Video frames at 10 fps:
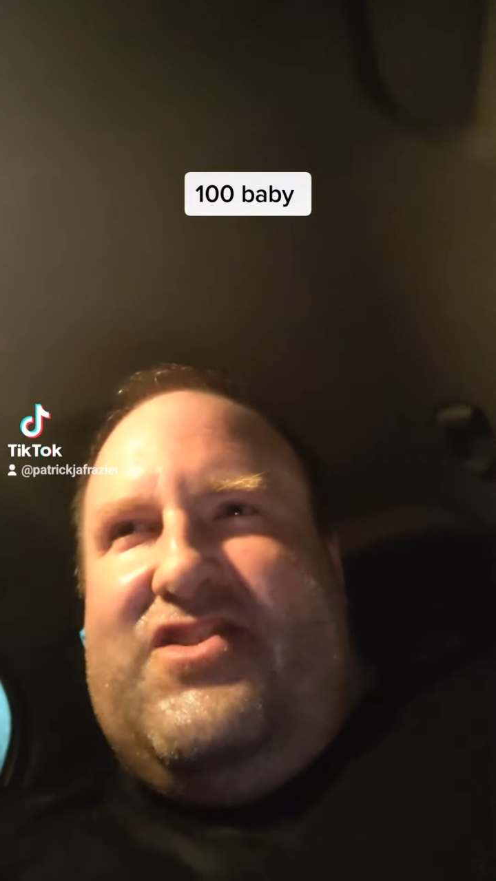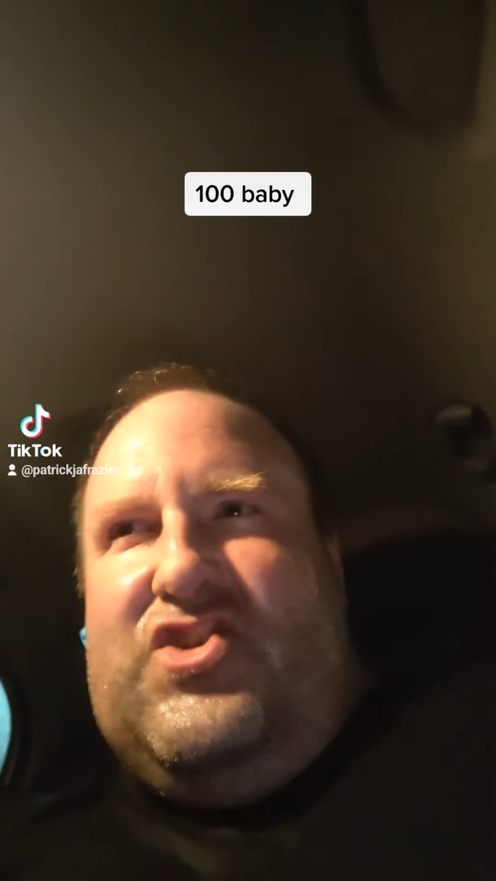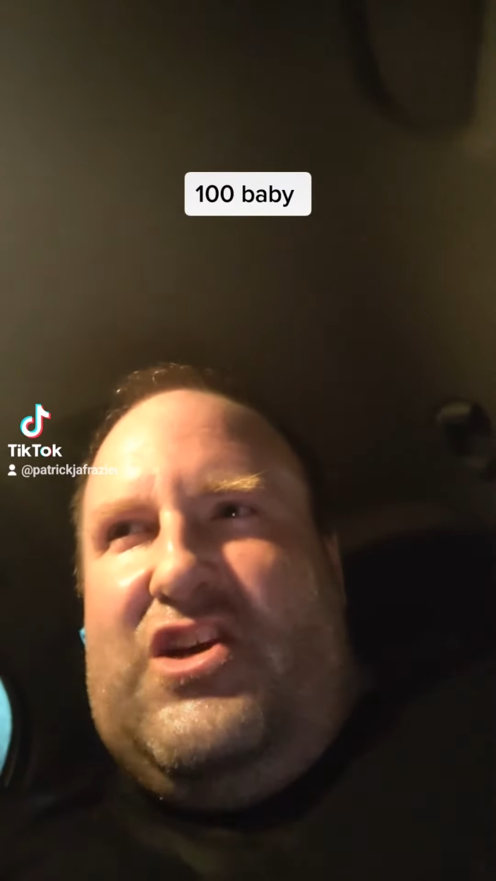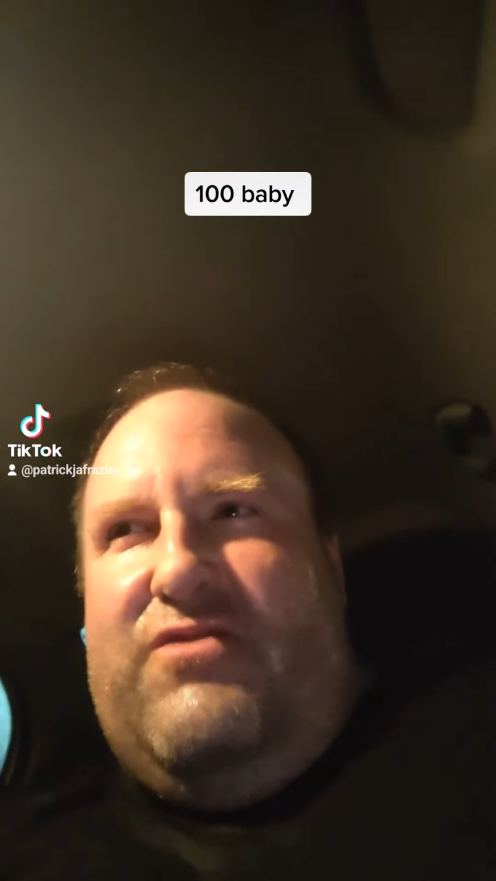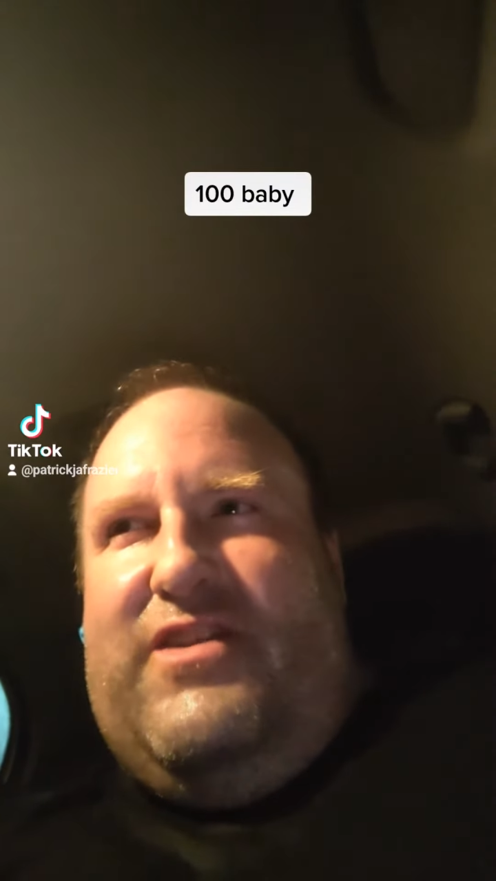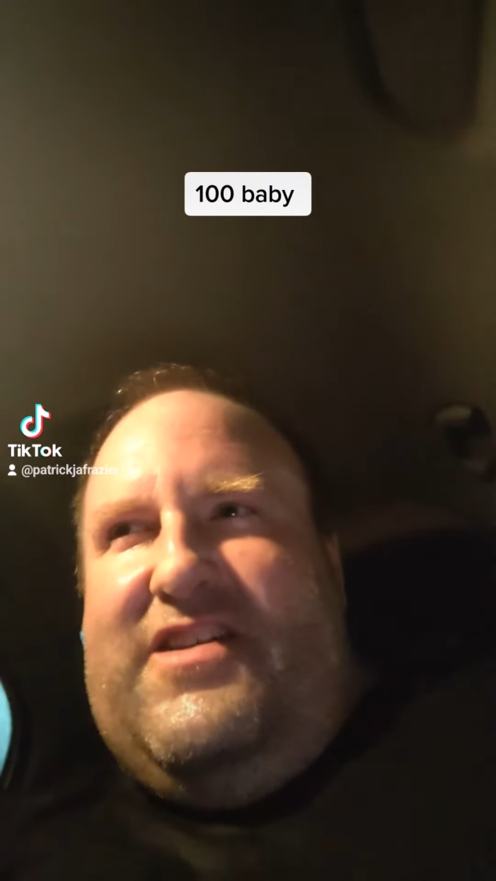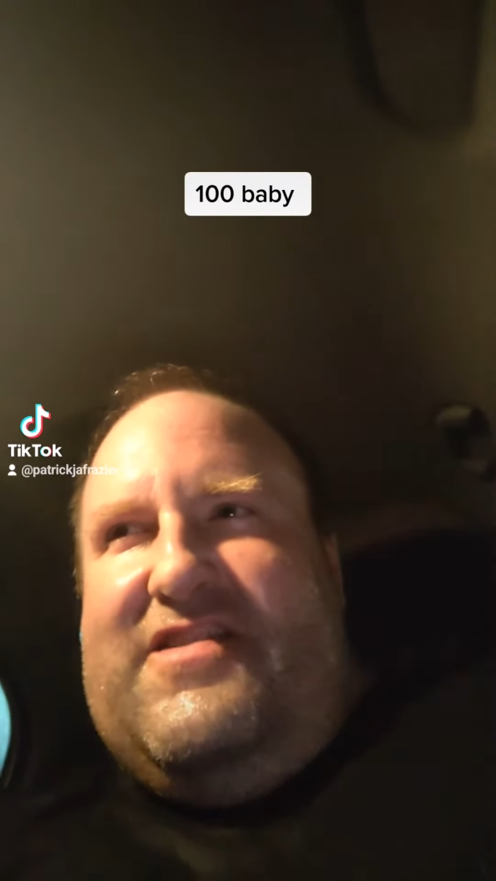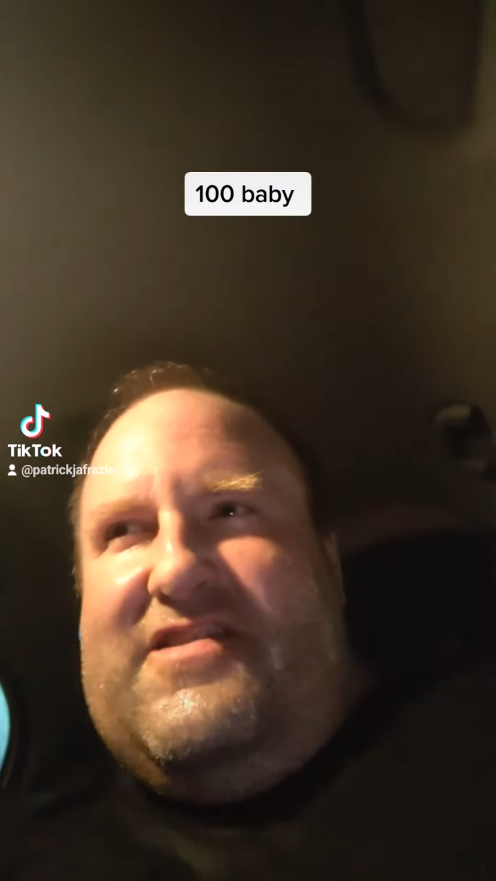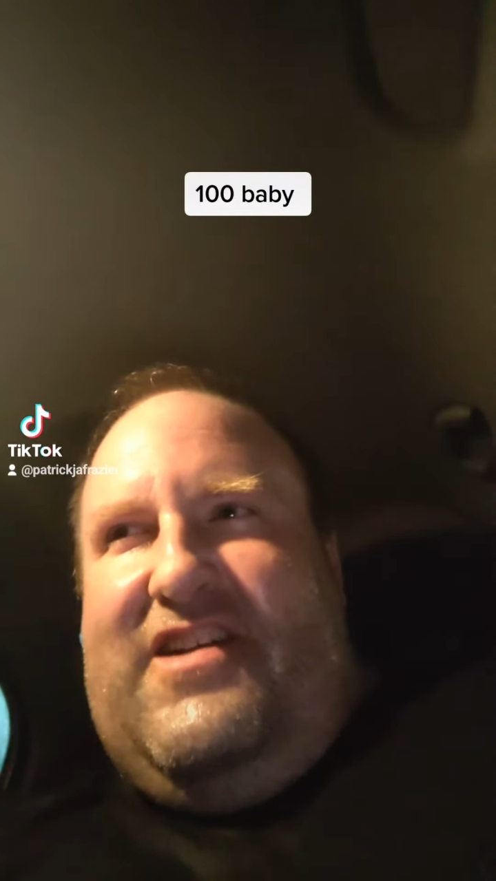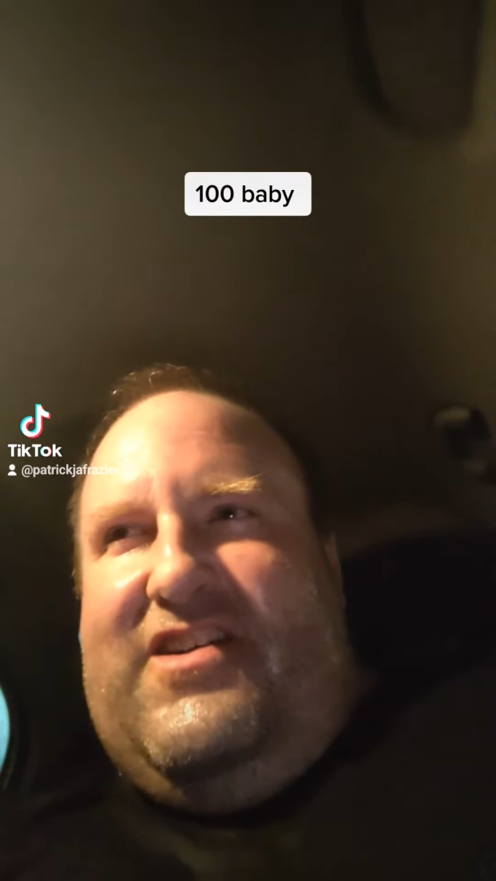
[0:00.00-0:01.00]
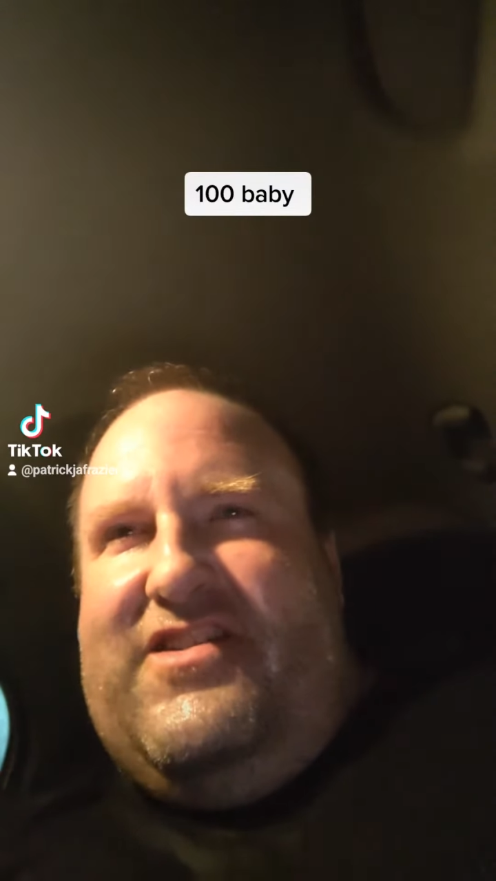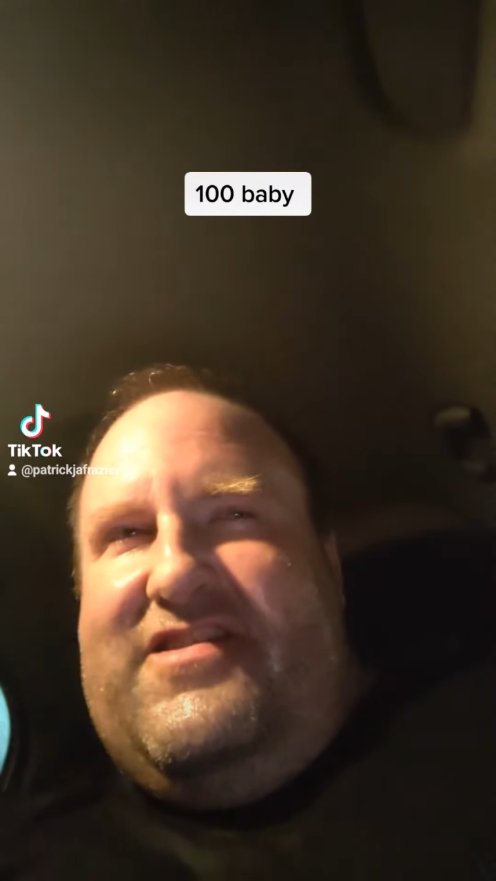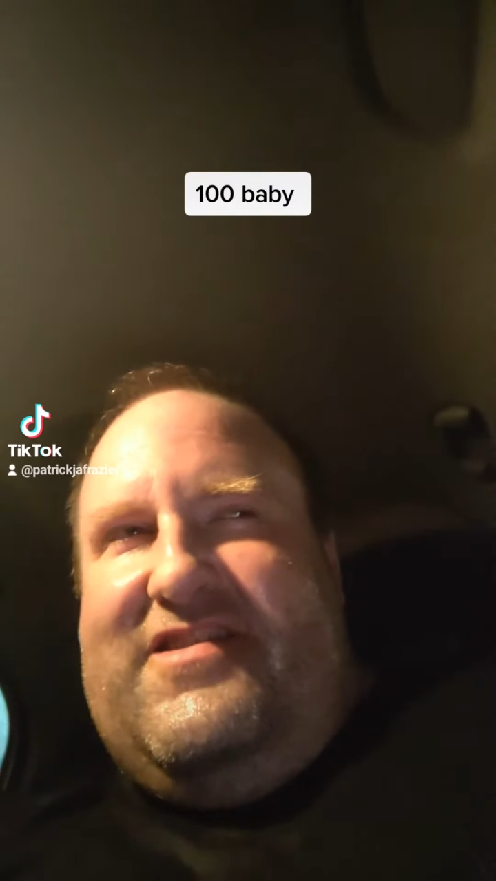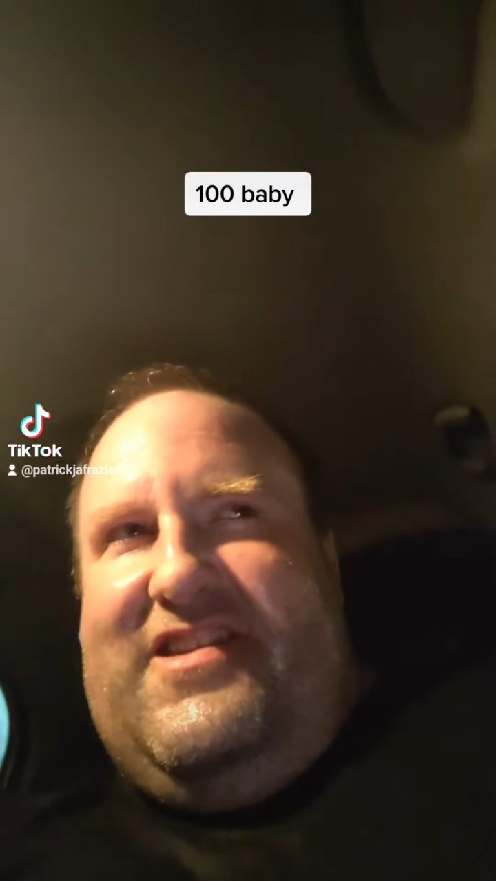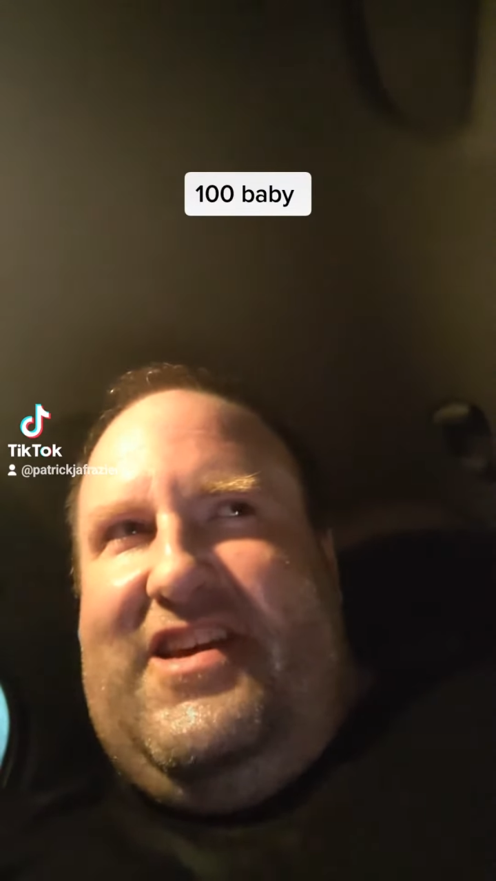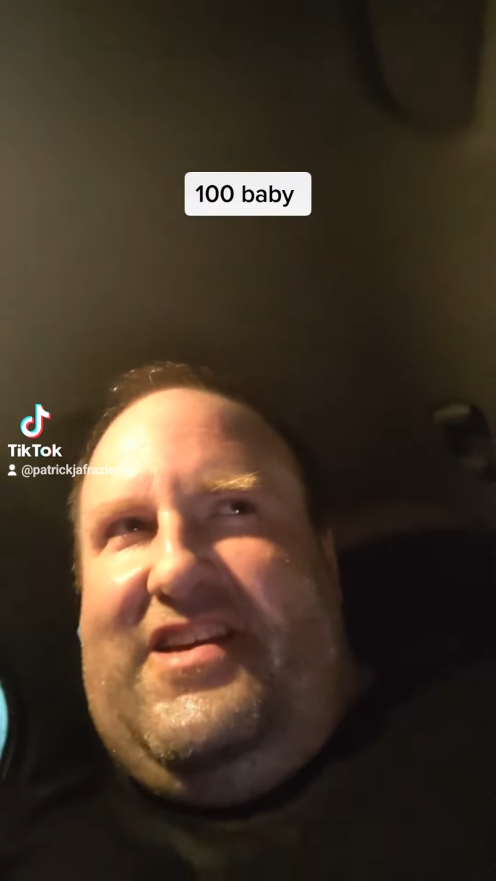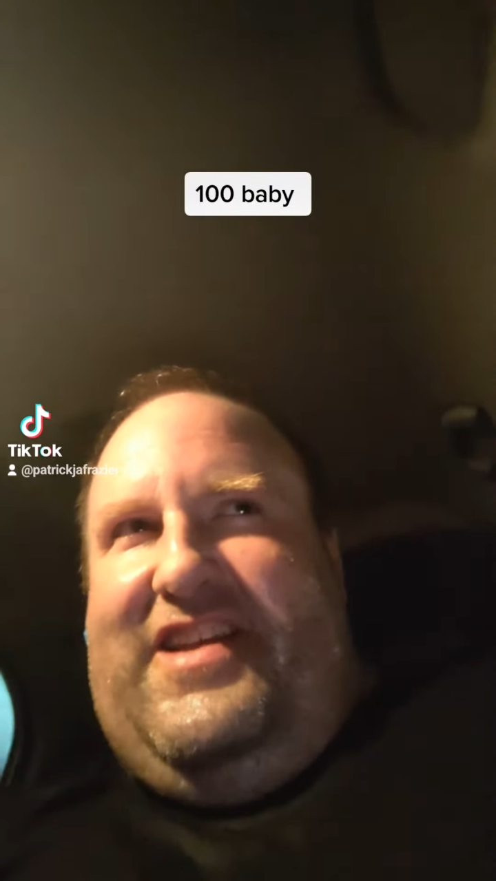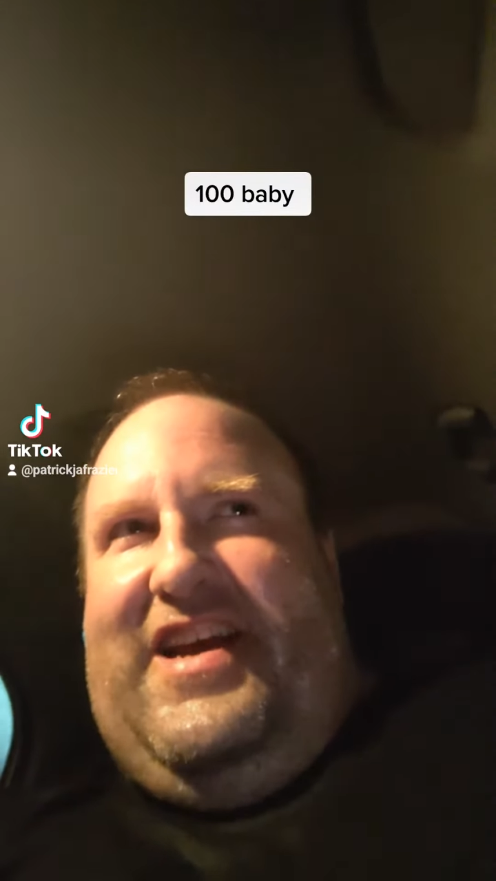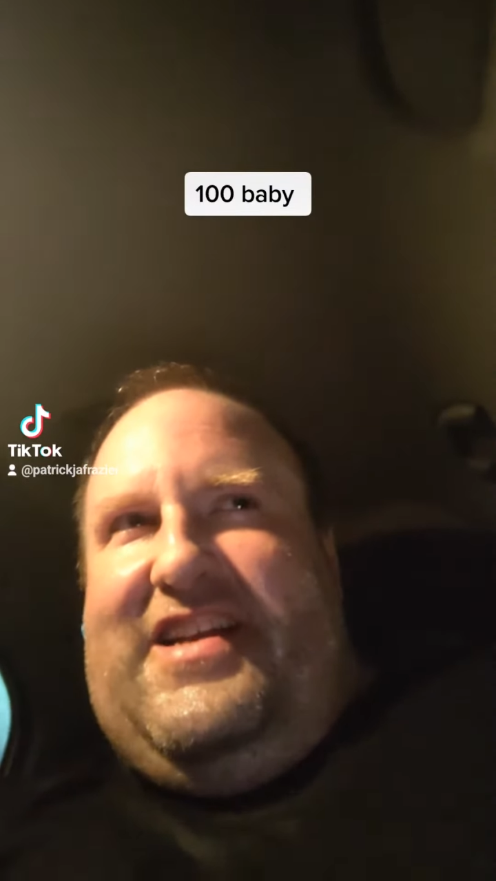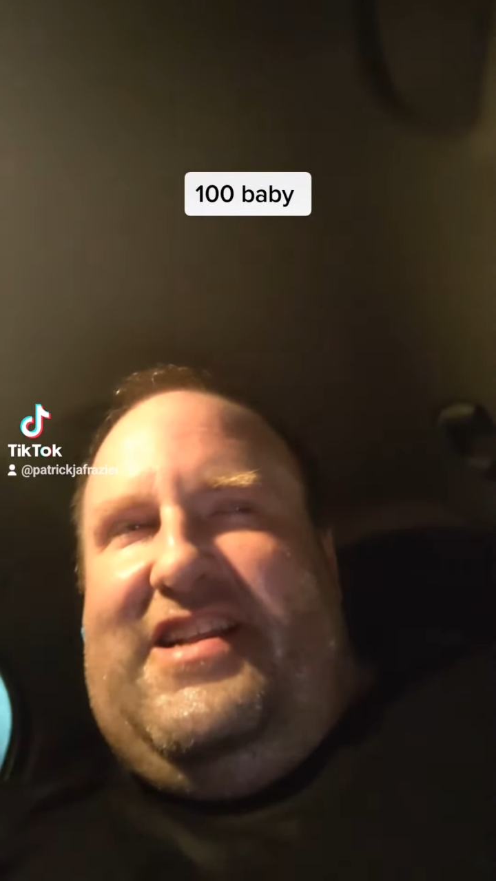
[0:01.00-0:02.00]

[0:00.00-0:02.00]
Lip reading: generous, solid C in that